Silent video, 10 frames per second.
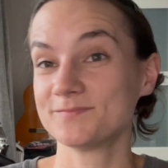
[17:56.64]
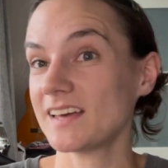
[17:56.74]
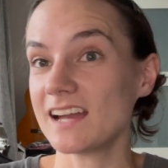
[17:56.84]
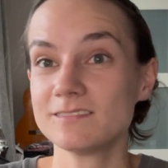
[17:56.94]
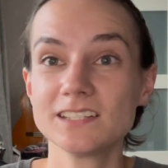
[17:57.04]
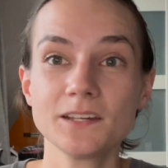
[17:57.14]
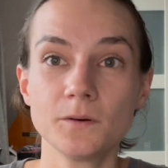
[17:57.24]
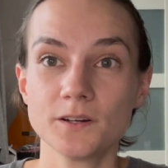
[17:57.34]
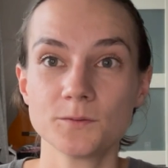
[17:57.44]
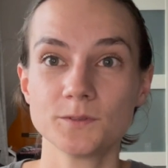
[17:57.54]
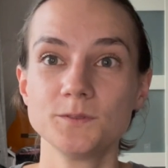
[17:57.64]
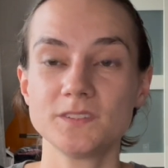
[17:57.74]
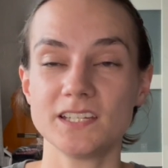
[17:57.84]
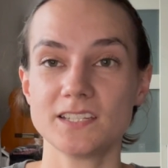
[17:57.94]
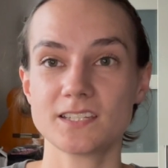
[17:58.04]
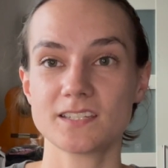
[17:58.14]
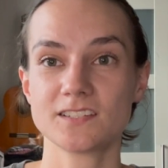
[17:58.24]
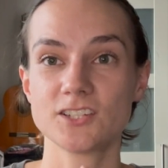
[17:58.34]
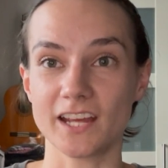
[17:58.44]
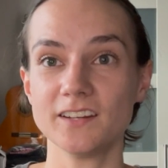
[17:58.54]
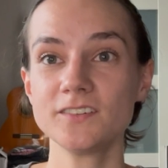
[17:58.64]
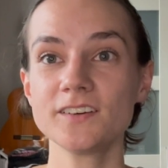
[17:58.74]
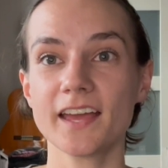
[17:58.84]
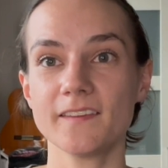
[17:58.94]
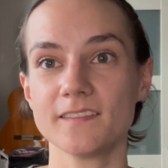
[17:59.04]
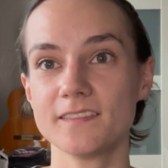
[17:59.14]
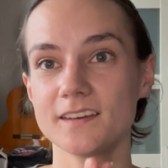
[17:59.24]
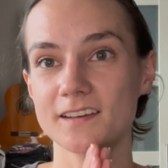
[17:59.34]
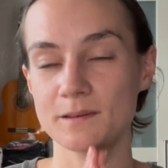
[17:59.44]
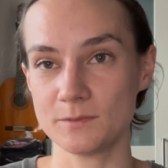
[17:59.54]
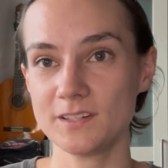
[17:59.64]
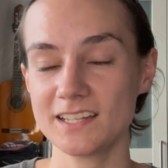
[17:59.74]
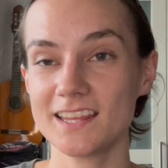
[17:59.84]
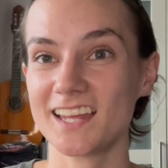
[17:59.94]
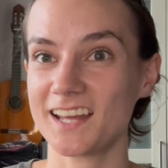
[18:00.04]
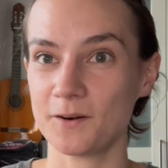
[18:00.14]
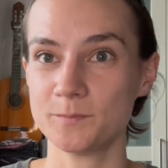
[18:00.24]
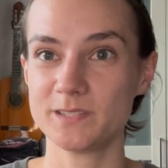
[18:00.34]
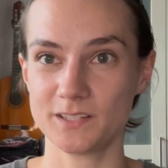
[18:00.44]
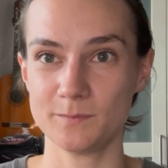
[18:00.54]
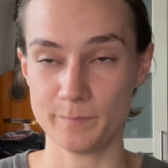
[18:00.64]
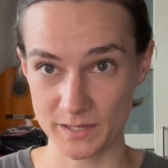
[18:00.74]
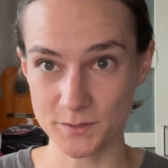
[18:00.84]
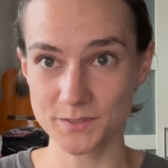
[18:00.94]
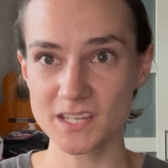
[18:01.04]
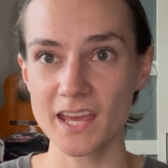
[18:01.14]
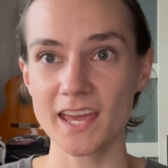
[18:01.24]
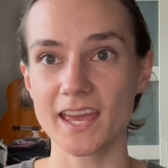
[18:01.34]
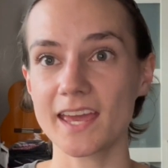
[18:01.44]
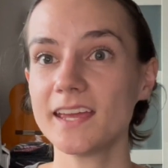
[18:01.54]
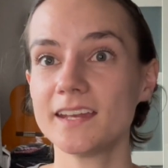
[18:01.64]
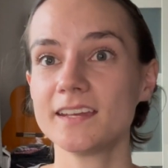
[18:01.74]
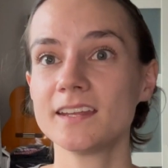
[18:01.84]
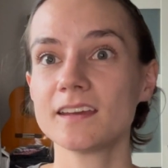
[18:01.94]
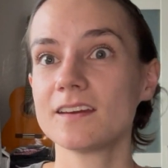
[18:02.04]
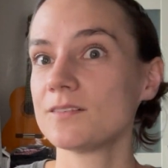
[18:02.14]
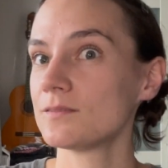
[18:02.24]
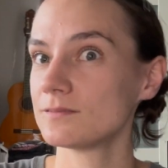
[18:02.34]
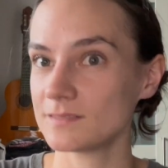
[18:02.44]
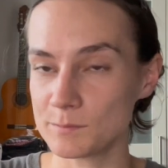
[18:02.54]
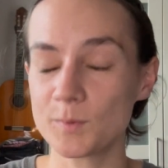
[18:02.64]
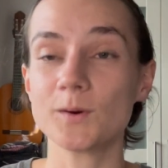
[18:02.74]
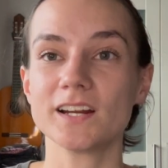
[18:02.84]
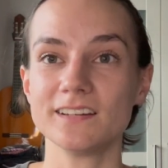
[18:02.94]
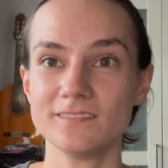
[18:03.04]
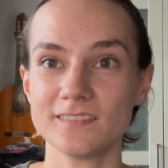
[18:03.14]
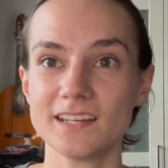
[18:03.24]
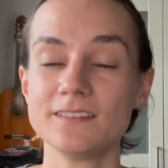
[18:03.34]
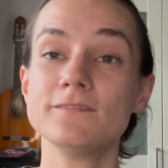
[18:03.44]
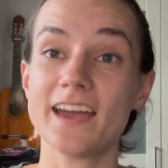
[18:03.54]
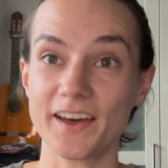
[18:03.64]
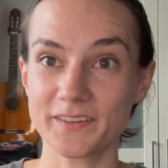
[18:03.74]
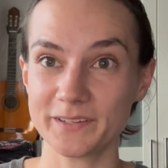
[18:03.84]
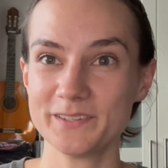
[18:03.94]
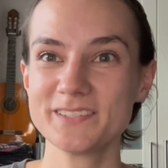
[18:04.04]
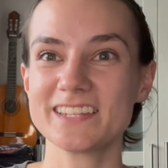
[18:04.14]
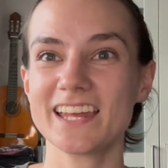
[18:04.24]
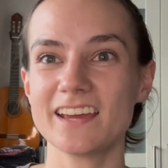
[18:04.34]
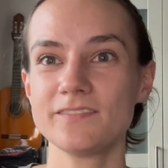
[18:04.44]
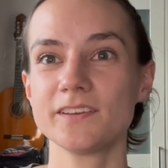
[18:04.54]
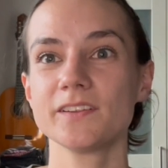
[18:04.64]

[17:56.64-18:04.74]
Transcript: I really want to root this channel and the community that I hope to build in values that I feel